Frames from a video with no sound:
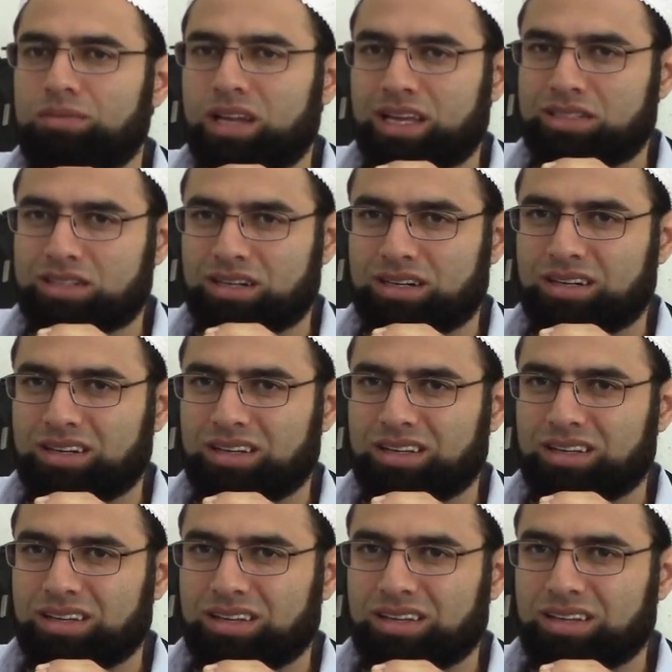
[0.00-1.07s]
later.
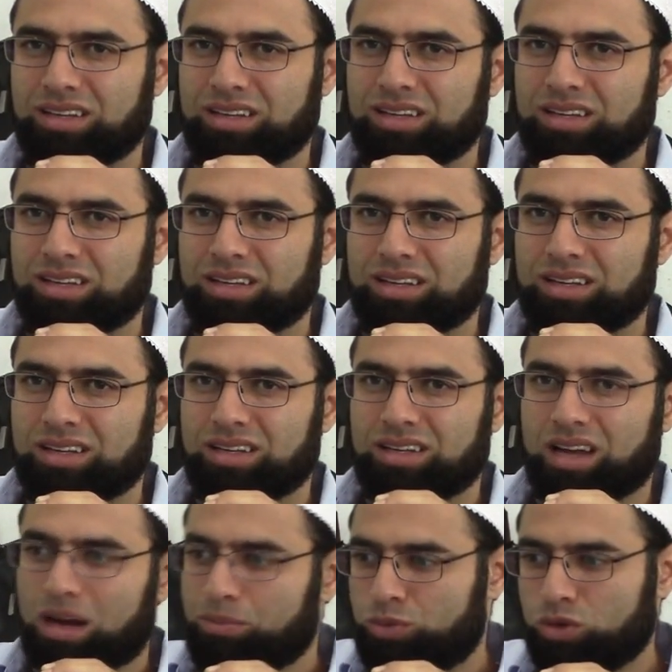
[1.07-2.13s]

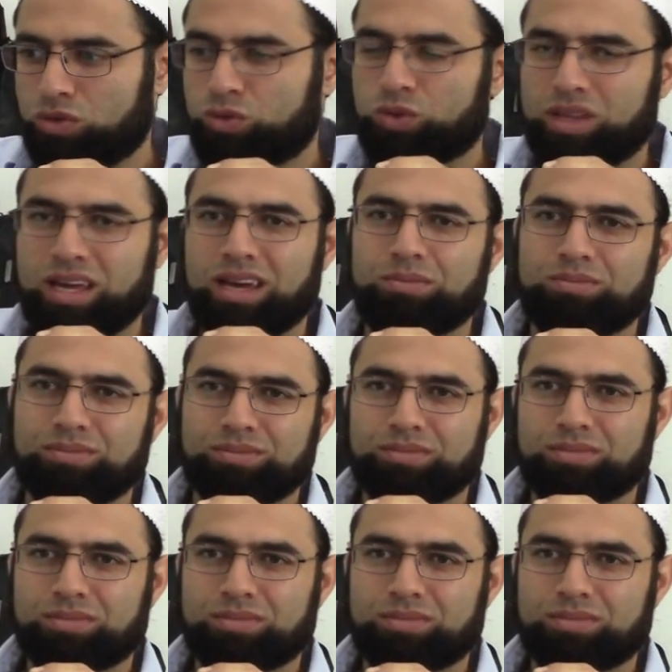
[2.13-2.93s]
Approved with him.